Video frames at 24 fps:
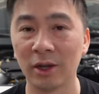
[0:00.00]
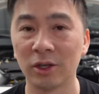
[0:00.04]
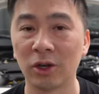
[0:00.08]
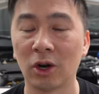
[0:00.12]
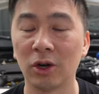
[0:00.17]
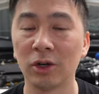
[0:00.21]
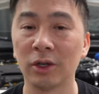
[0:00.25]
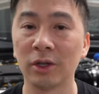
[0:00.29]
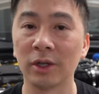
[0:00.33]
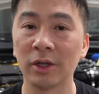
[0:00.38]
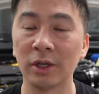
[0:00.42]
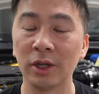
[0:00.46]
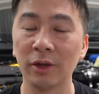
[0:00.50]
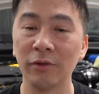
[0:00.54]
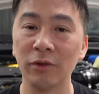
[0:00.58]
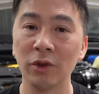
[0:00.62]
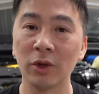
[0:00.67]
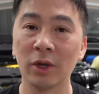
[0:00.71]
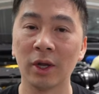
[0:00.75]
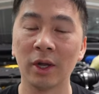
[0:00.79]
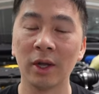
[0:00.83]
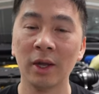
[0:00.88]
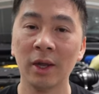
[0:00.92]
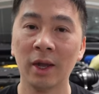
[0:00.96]
It's hard to give
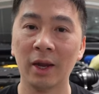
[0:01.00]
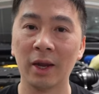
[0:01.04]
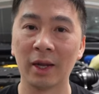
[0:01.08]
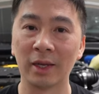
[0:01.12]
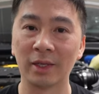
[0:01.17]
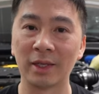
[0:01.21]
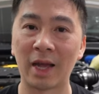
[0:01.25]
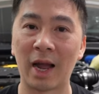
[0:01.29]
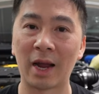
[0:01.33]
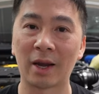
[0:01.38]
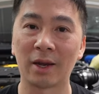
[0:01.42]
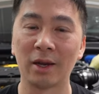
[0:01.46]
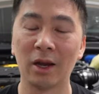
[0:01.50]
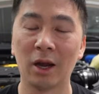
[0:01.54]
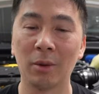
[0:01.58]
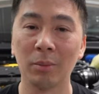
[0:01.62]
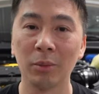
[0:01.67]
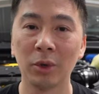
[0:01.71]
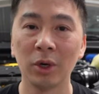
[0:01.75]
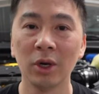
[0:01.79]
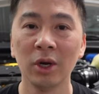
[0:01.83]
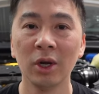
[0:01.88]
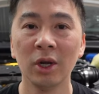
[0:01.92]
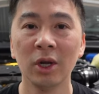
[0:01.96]
you an exact
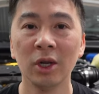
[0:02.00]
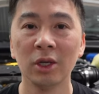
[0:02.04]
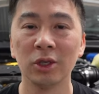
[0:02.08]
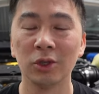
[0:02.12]
number.